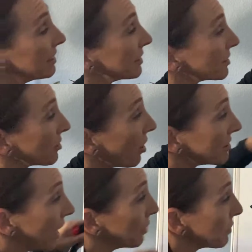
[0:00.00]
here a
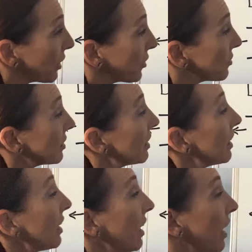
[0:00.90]
long time ago.
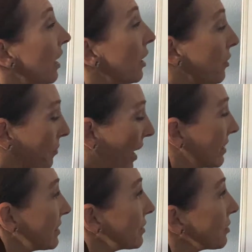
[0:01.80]
I
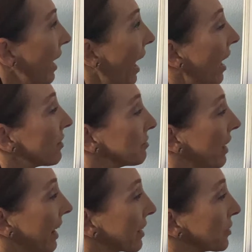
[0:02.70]
still have
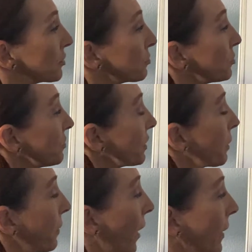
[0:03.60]
my arrows moving
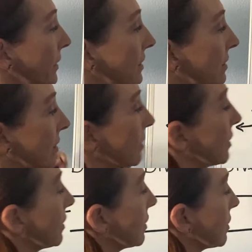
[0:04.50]
apart.
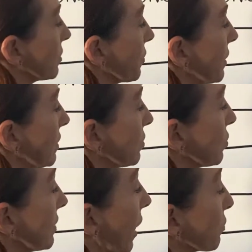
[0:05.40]
So
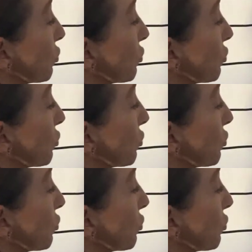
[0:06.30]
these now